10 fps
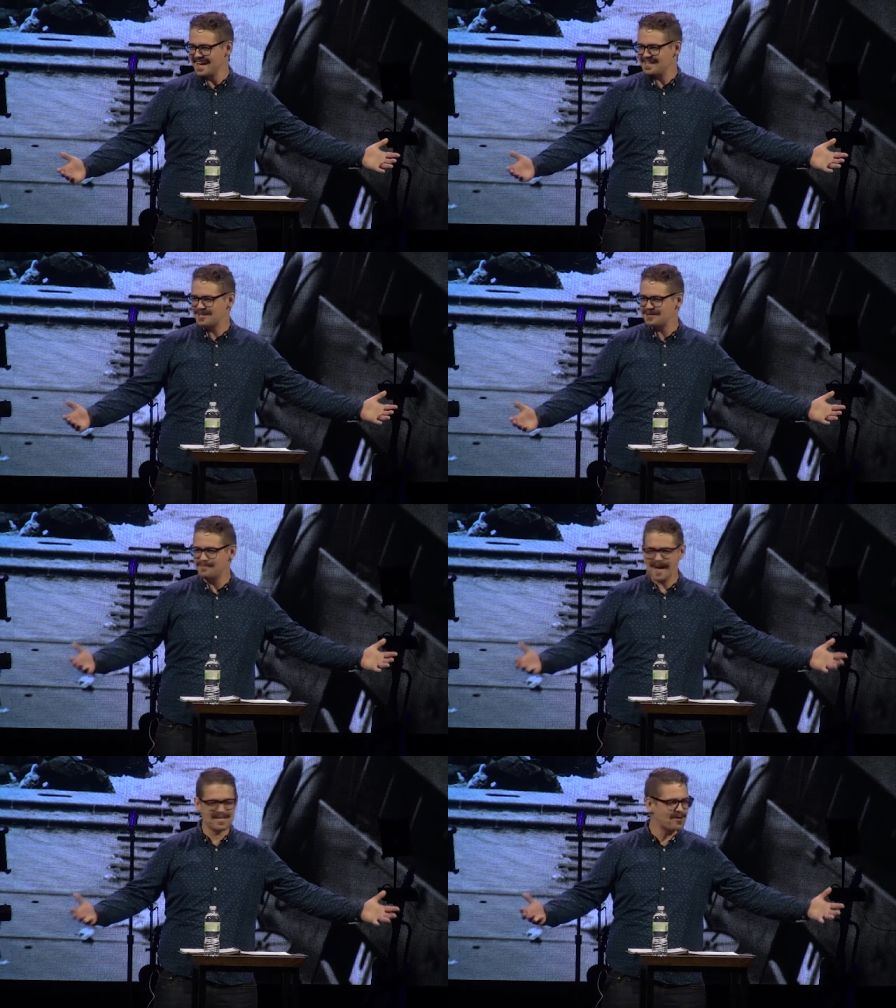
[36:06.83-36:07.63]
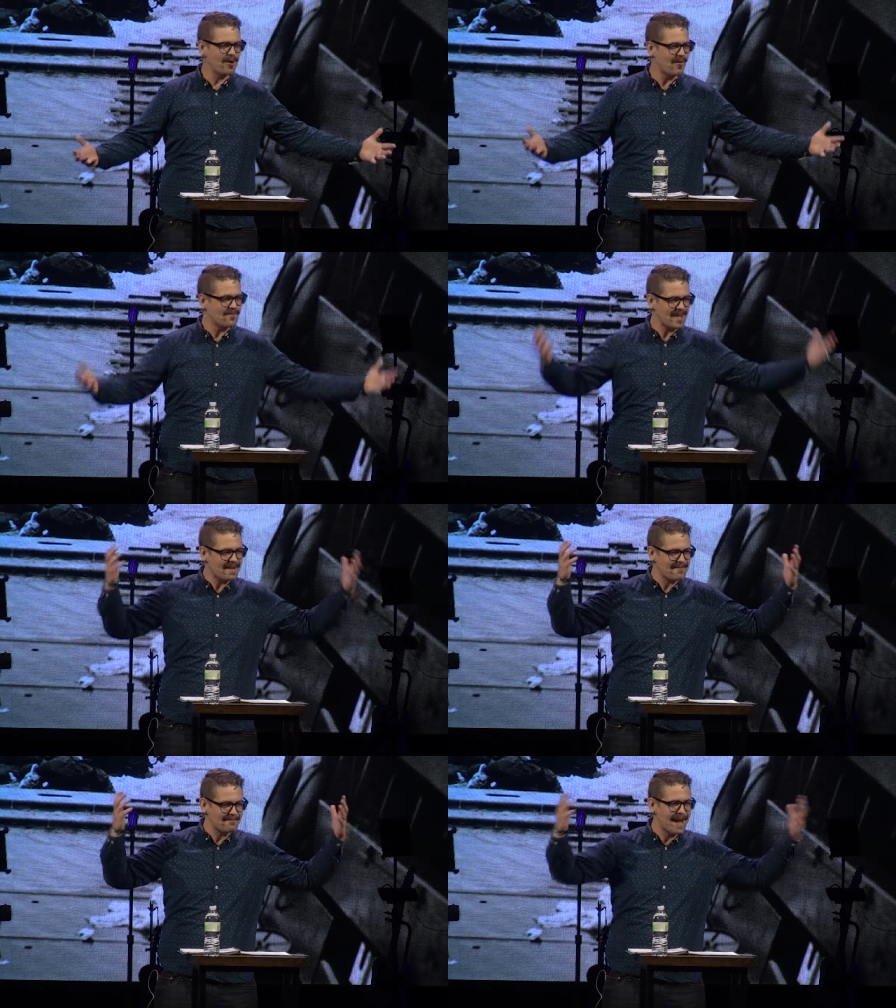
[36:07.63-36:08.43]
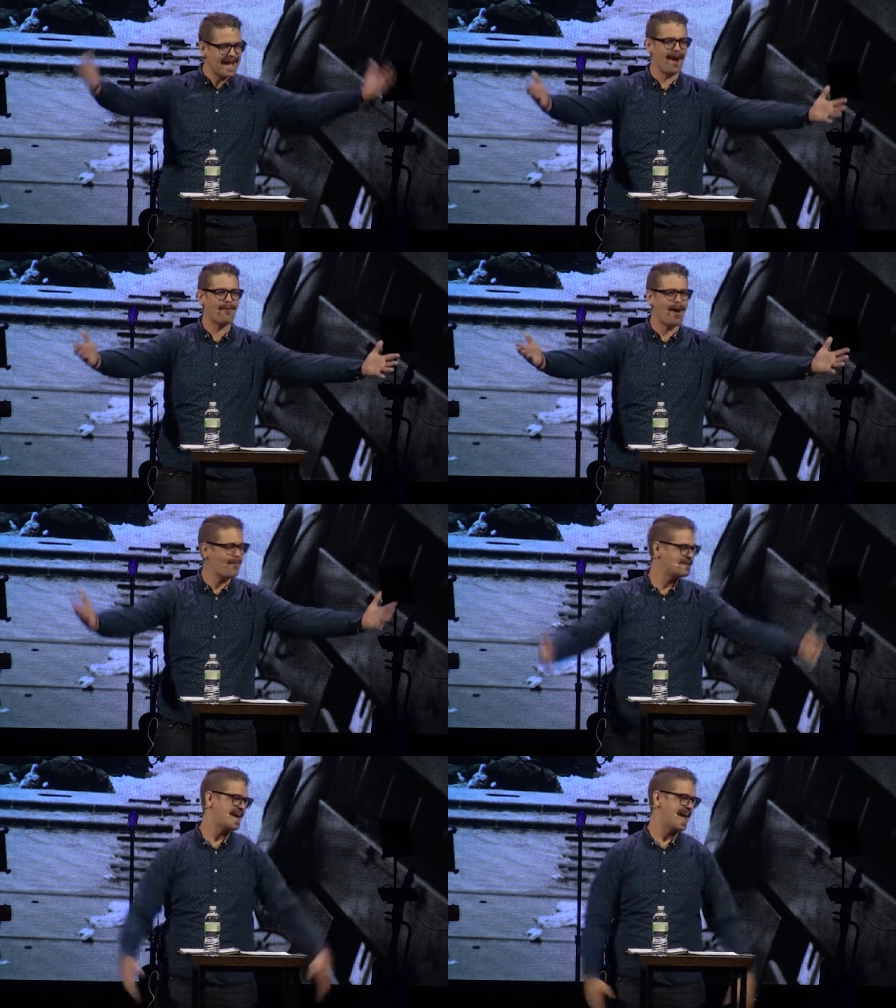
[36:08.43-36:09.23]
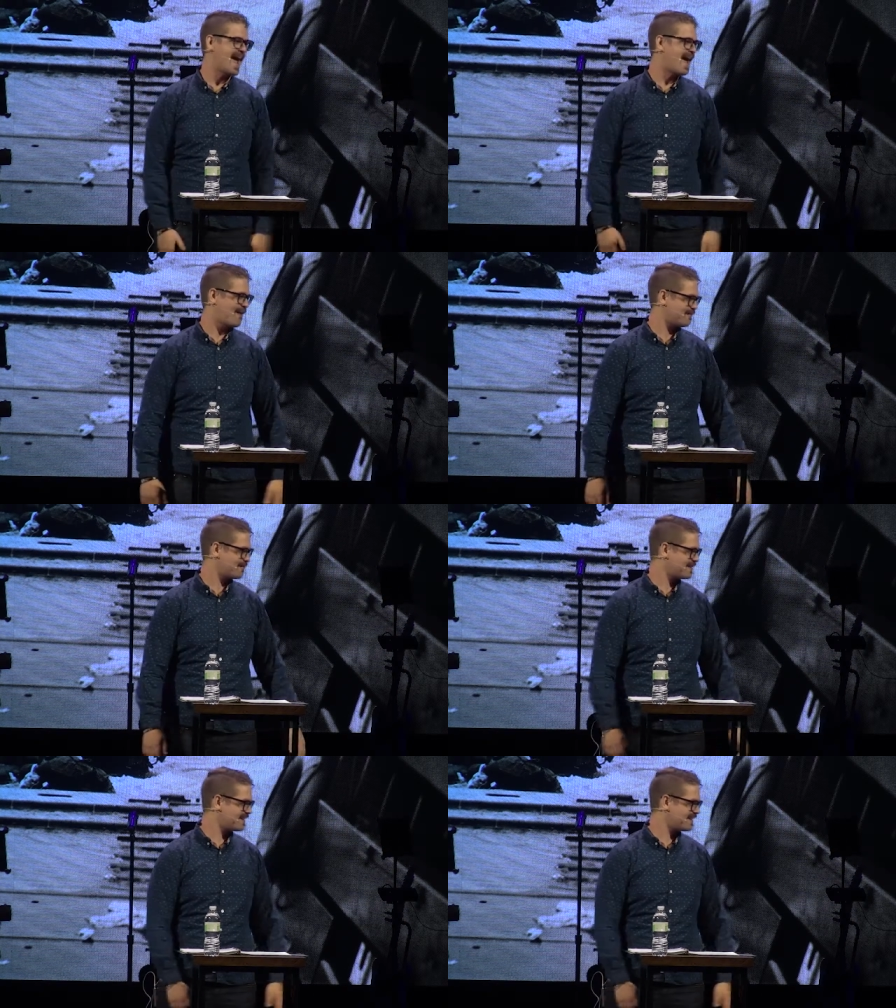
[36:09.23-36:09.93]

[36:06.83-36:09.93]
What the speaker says: It just makes you go like, man, I want what they have.